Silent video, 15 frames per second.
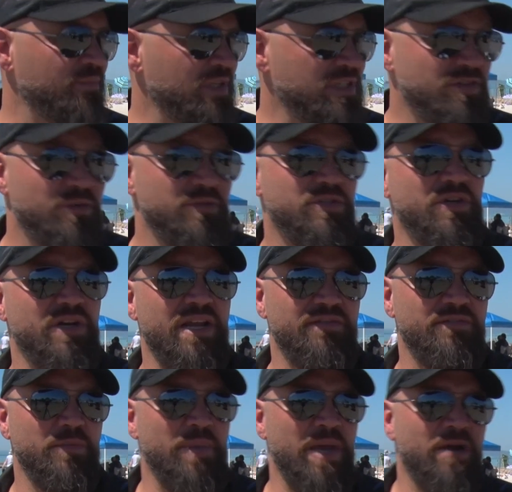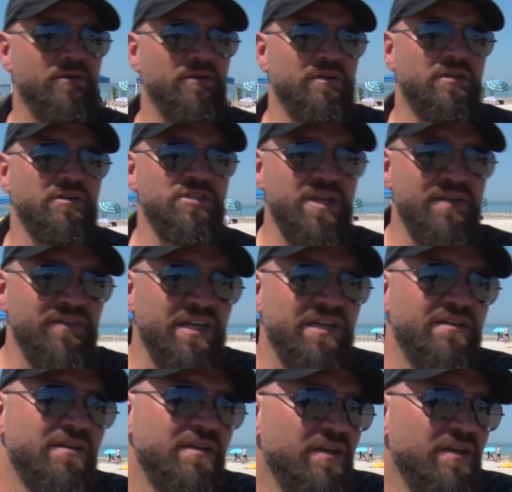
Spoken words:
but it's always going to have the power and longevity.